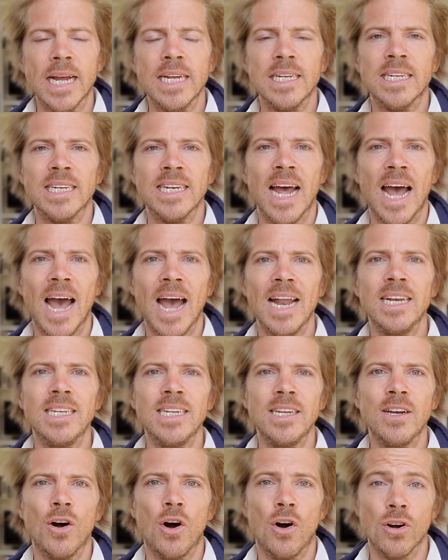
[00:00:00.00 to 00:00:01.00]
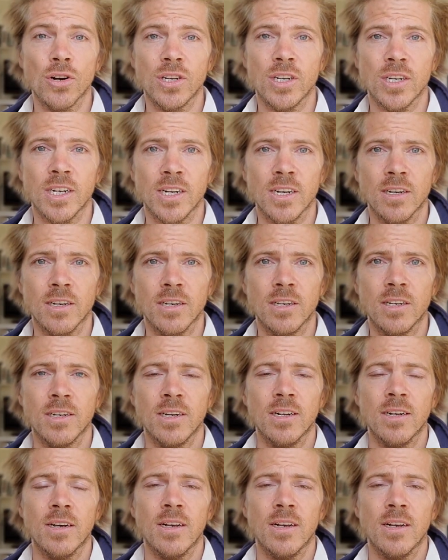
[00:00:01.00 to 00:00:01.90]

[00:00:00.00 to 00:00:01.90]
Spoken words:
It's an antioxidant,